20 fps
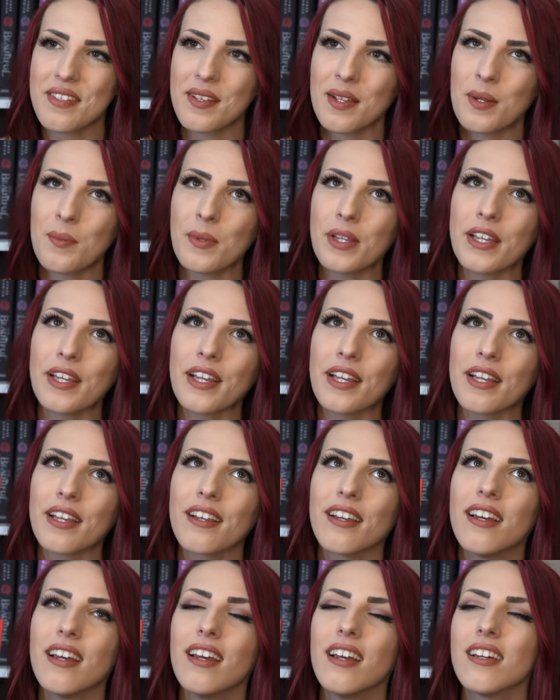is gonna
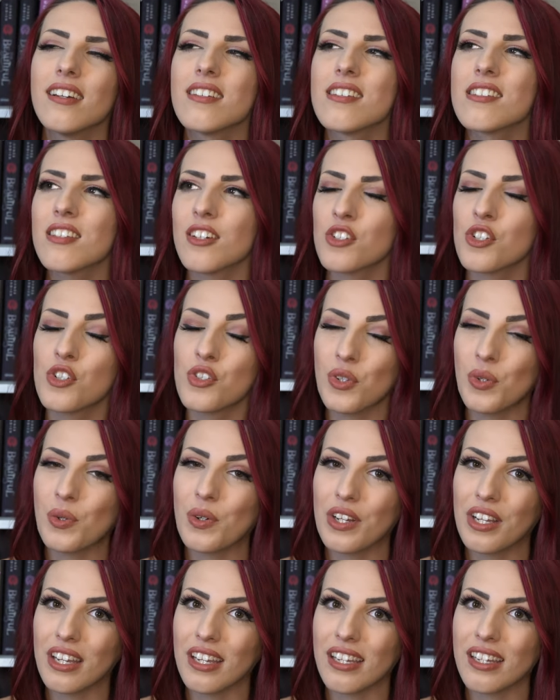be such a
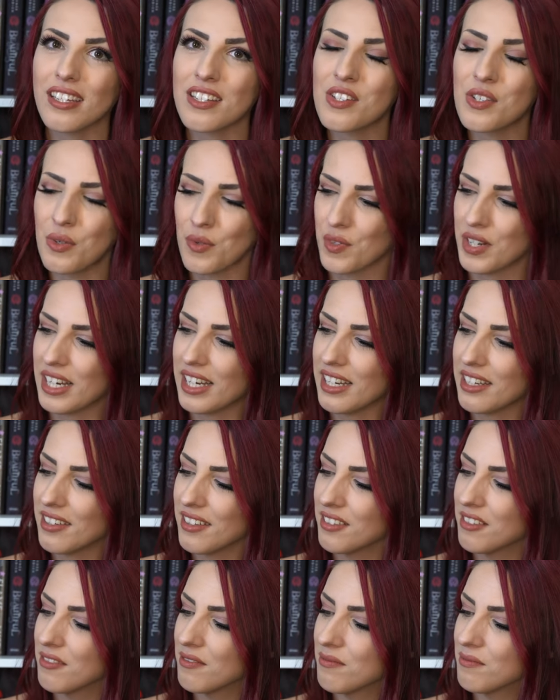joy to read.
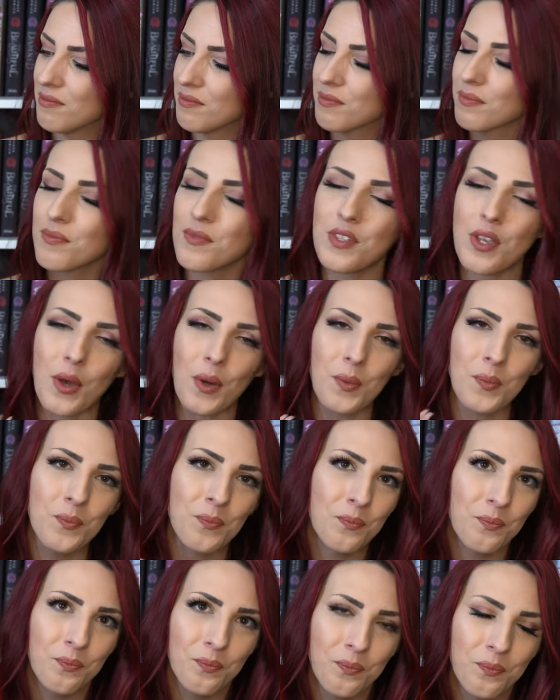So
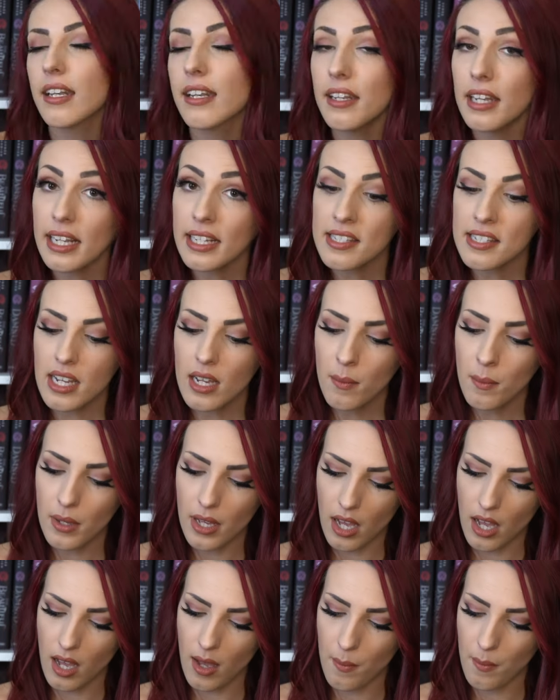Next
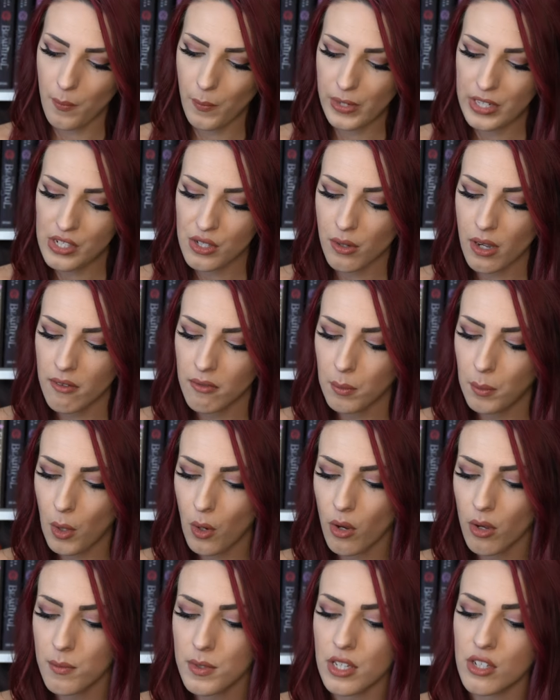up, um, we do have a
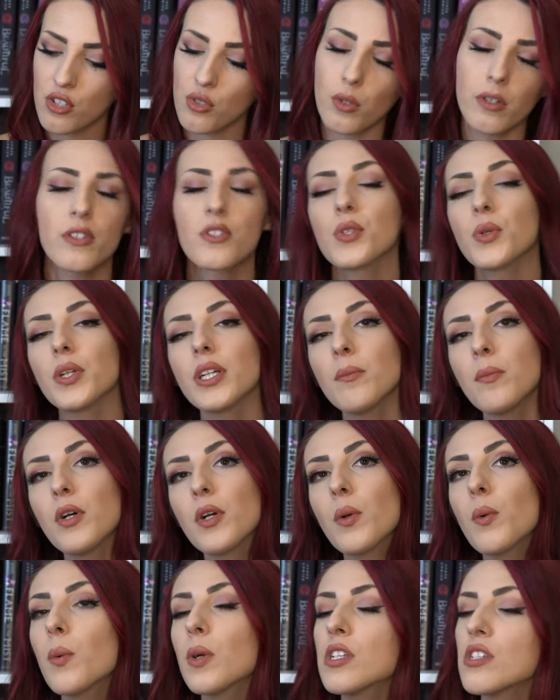poems and short story
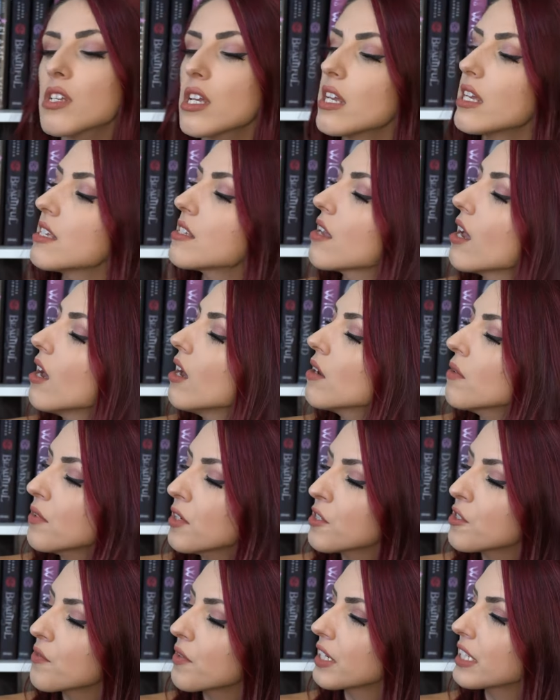book, which is
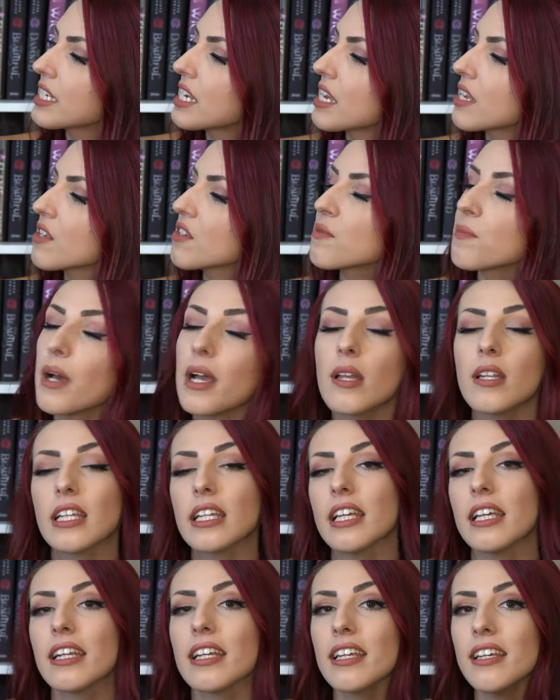Fierce Fairy Tales by
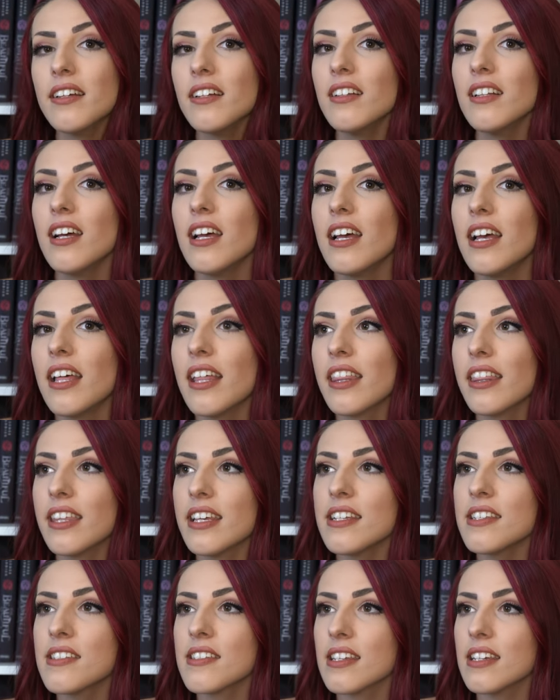Nikita Gill.
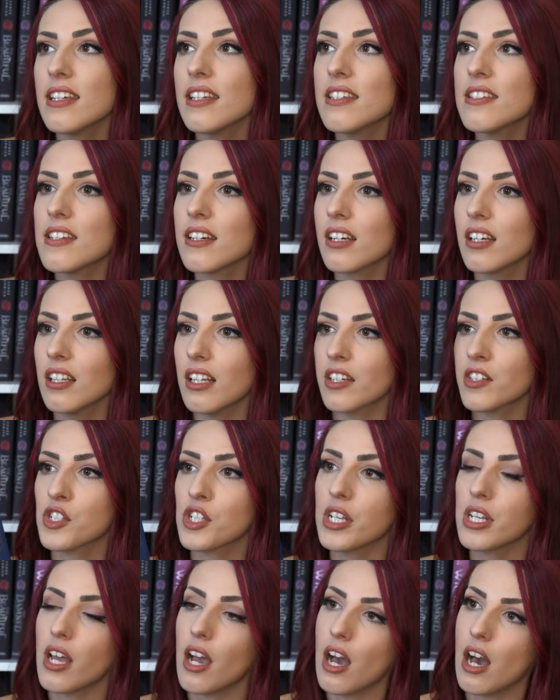This is a
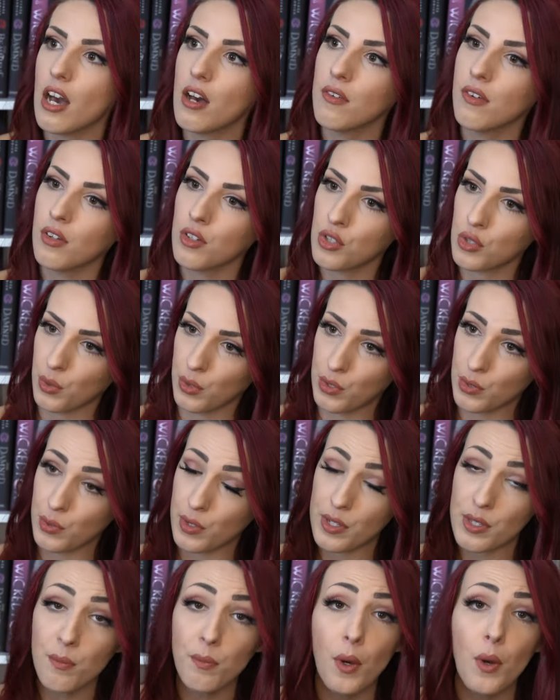collection of short
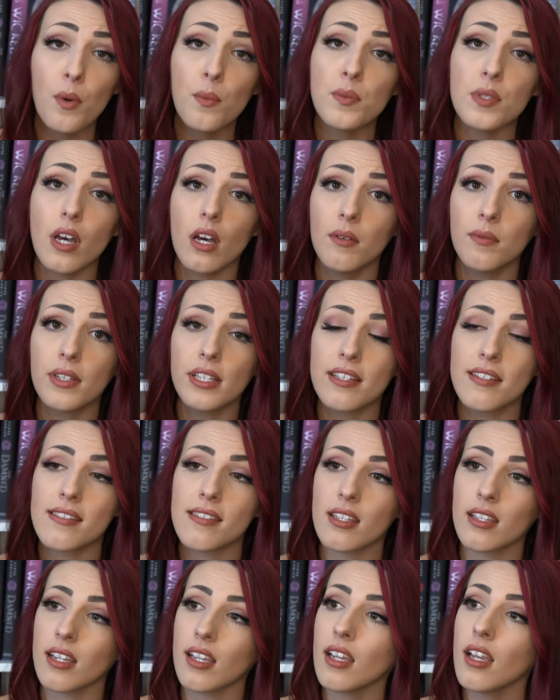stories and poems,
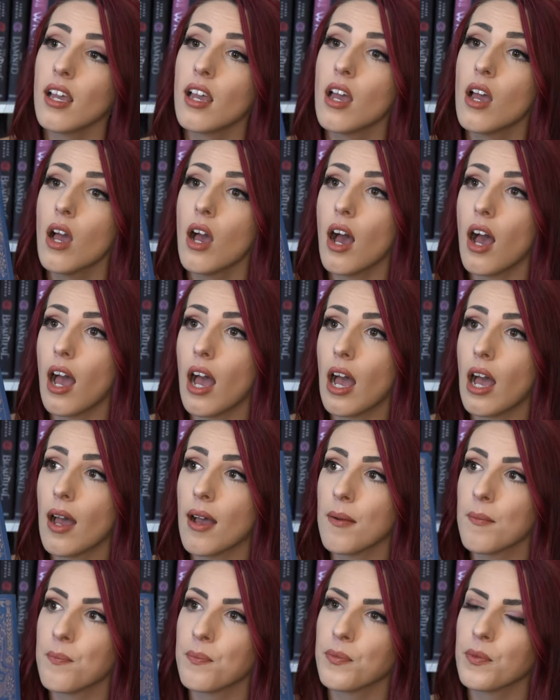obviously,
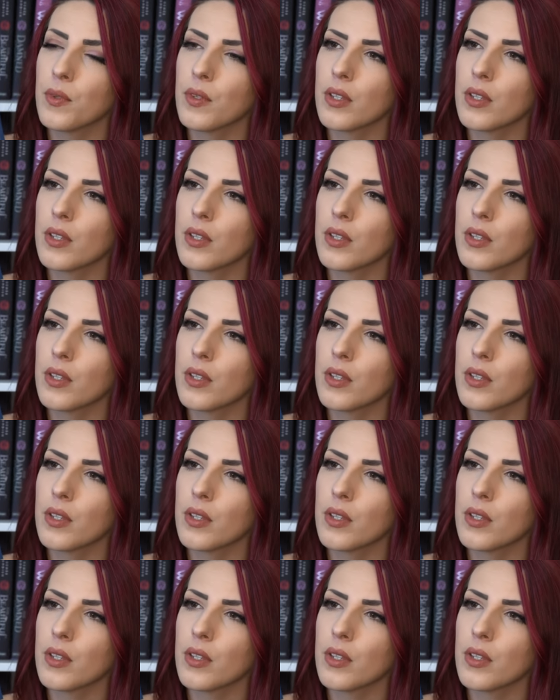um,